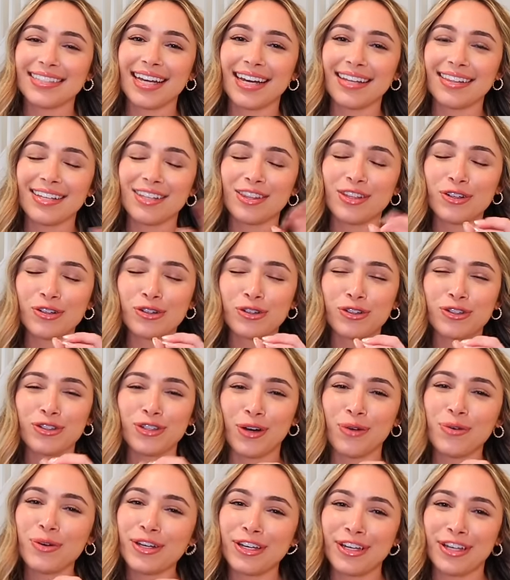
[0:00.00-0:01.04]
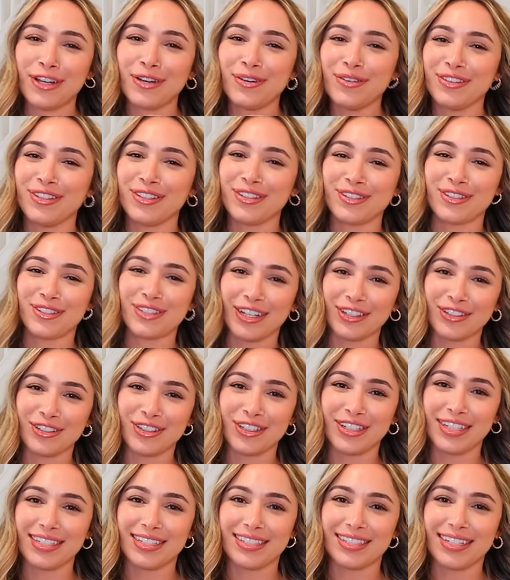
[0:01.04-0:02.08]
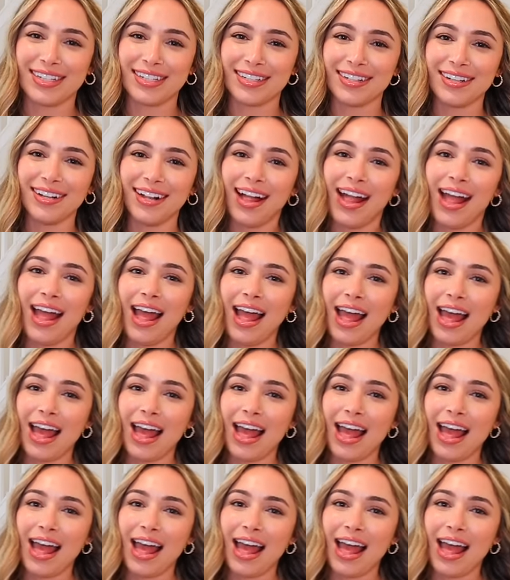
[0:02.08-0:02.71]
I think they're so cute and they're such a good deal.